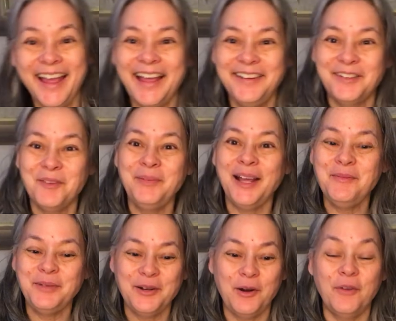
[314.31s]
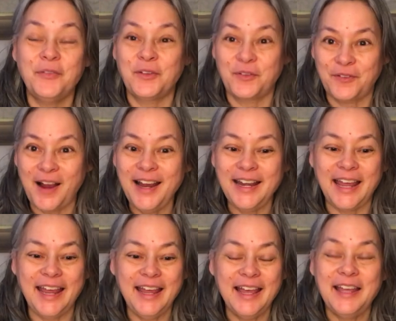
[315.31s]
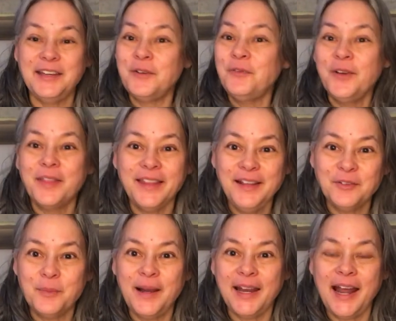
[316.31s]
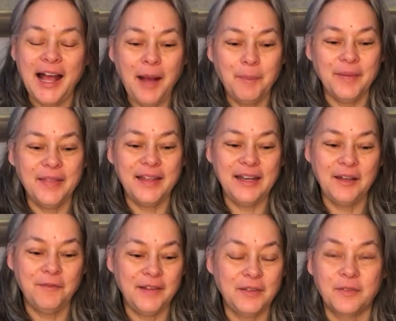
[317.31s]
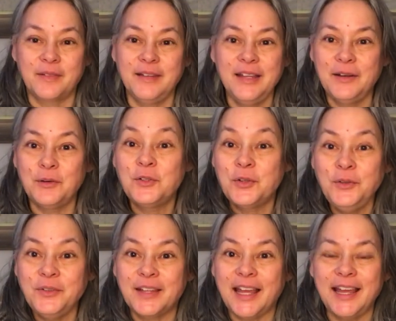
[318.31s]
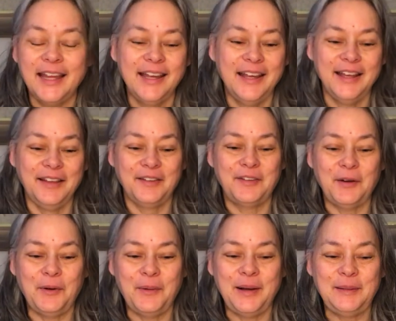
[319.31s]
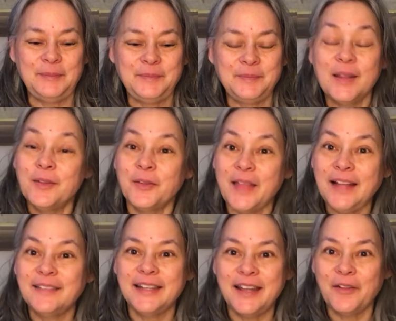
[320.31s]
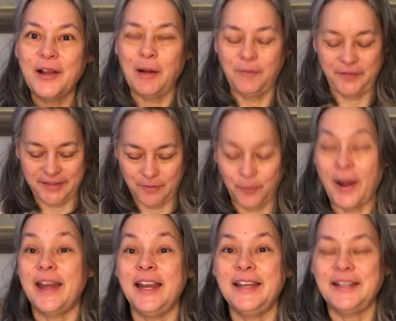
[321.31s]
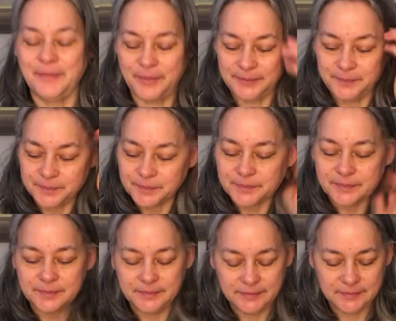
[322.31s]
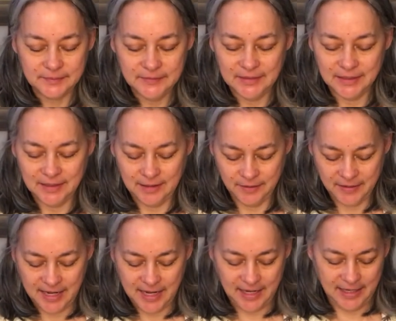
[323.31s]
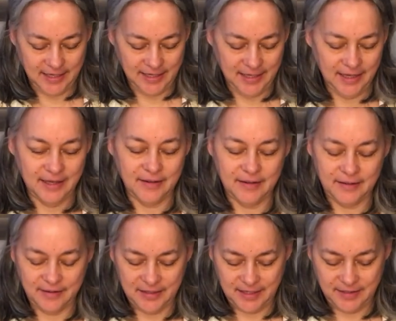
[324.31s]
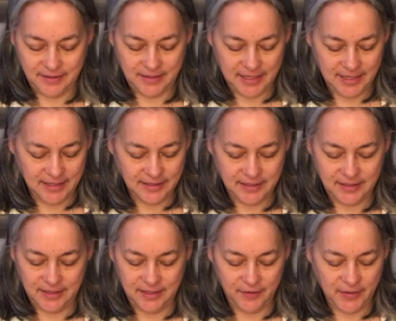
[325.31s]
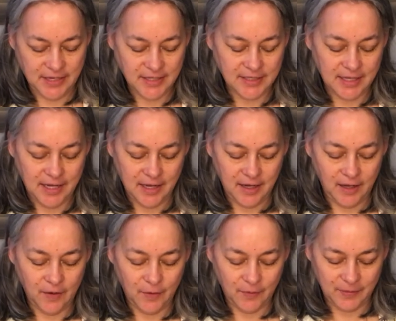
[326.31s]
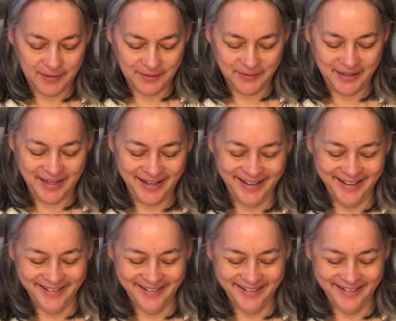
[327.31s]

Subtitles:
And sometimes, you know, if it's Friday, different things might happen than if it's, you know, Tuesday. So that's another helpful writing tip. Okay, so that's curious. Oh, okay.